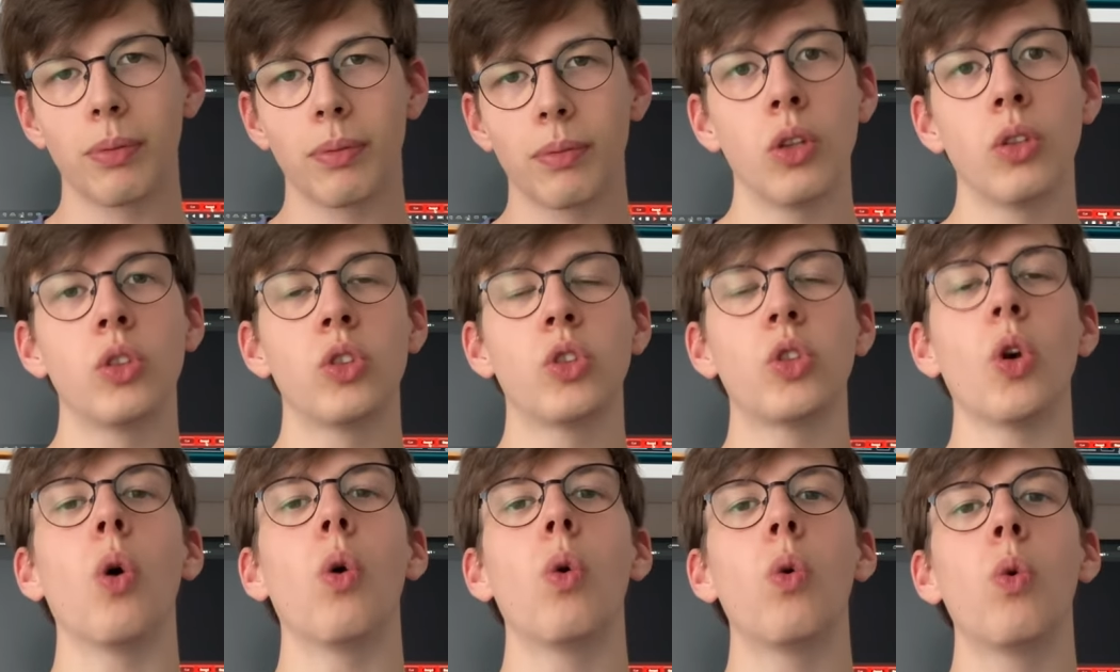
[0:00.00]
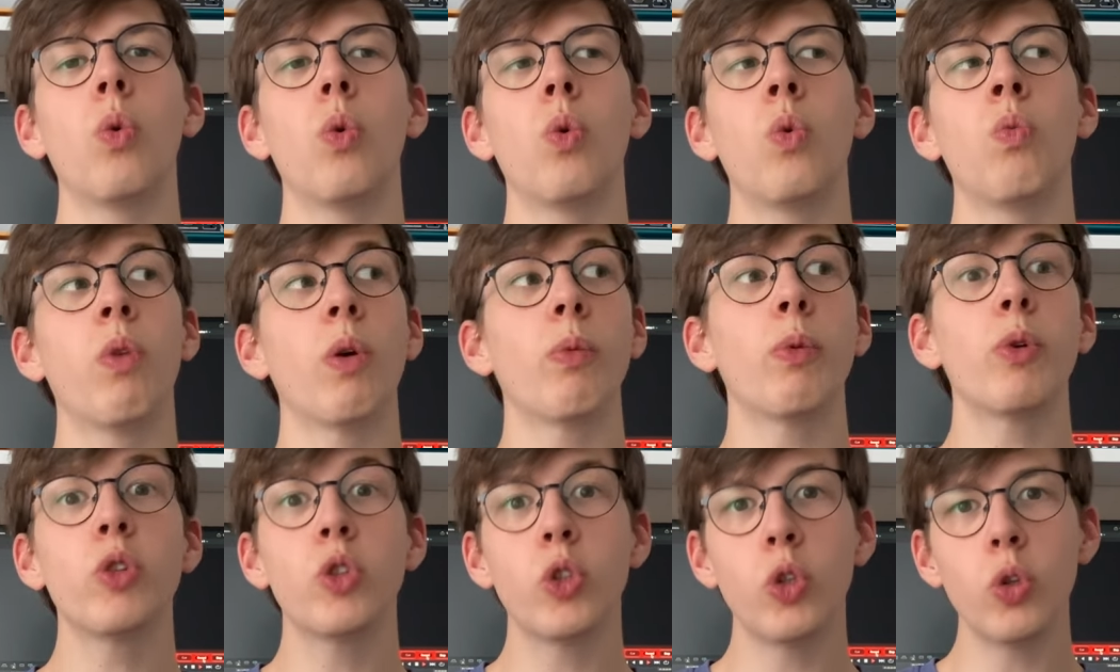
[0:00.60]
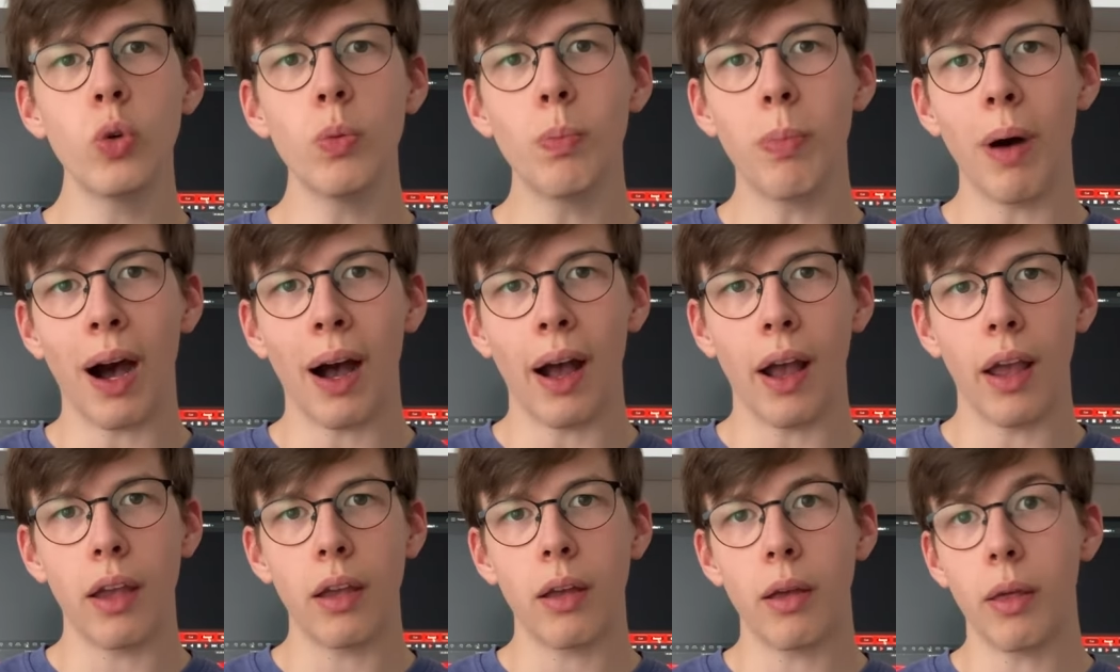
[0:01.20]
So what would you
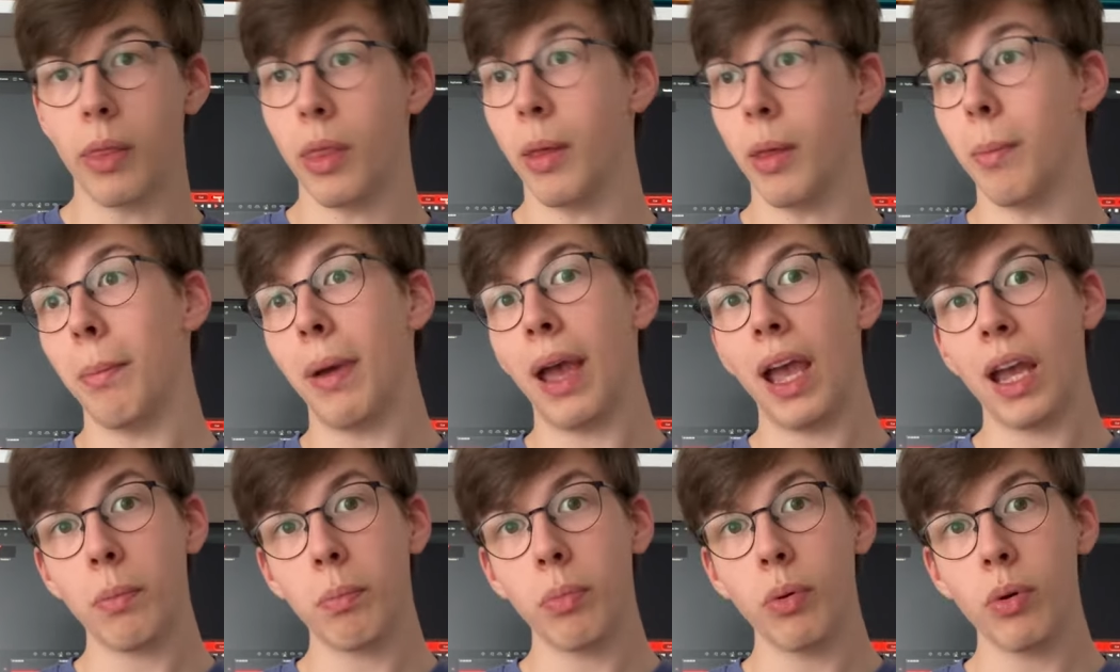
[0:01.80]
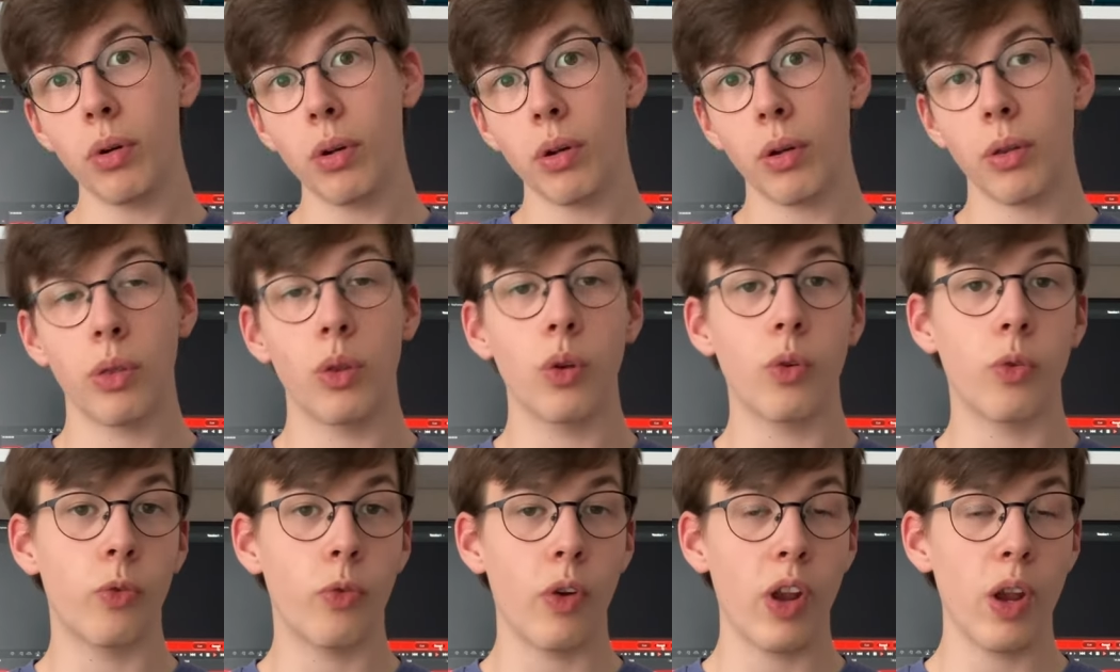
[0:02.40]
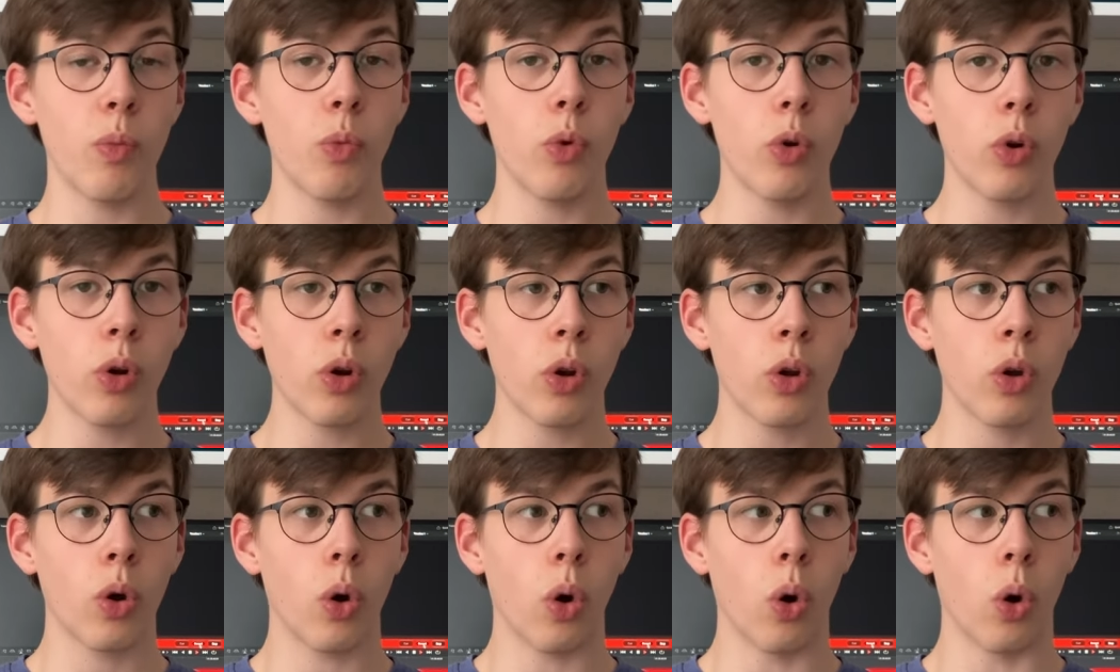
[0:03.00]
buy? The MacBook, the
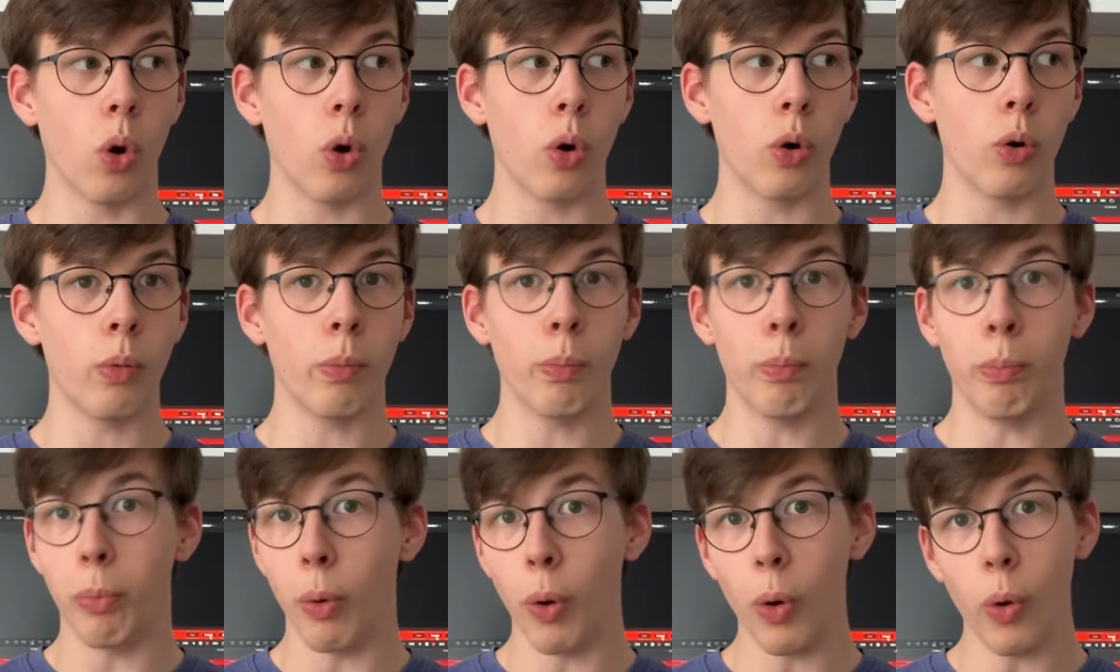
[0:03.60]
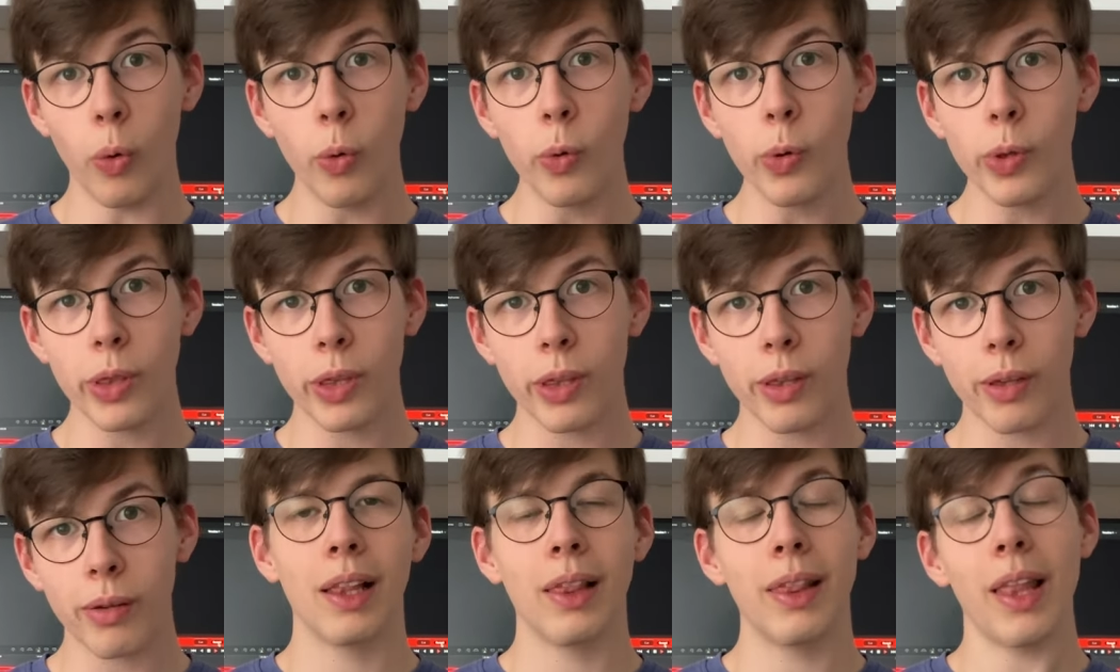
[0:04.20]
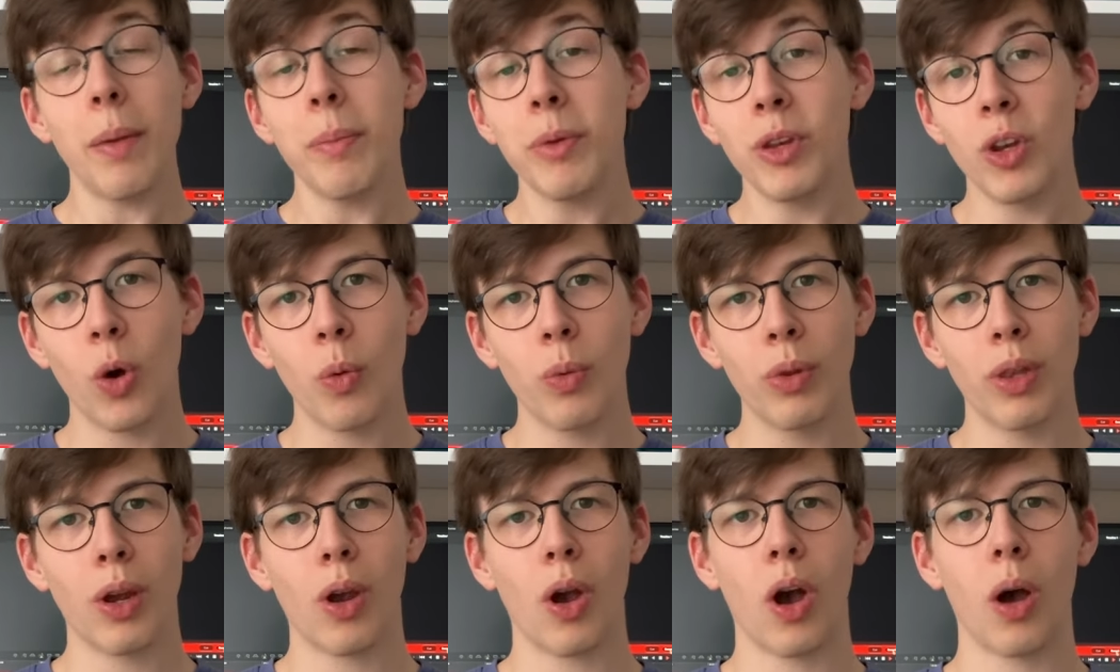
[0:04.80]
Framework, or both? Let me know
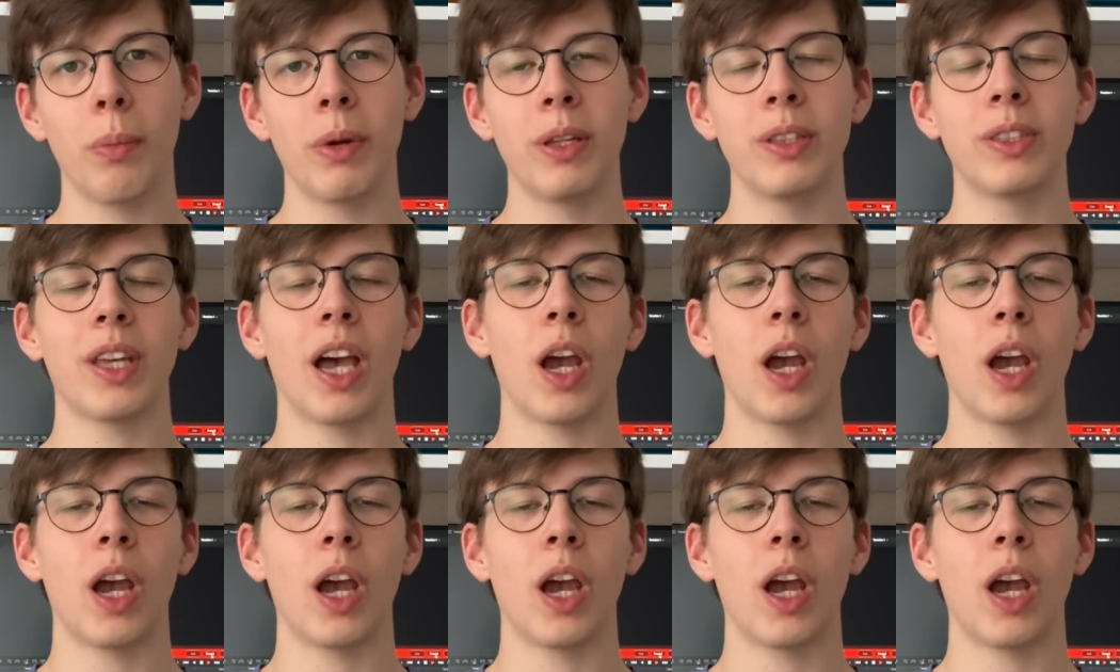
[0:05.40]
in the comments.